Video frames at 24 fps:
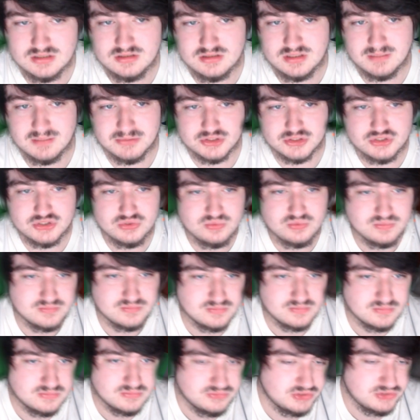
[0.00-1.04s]
Number 2,
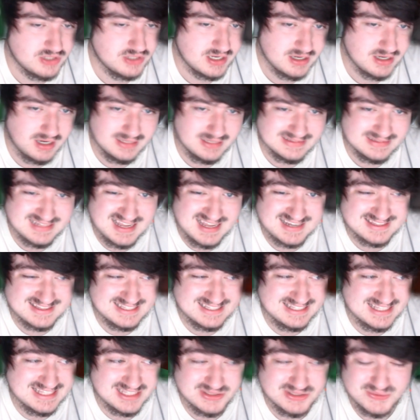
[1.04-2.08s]
you gotta unlock the
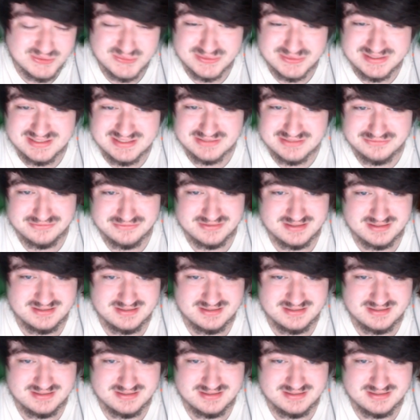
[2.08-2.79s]
yellow leaf.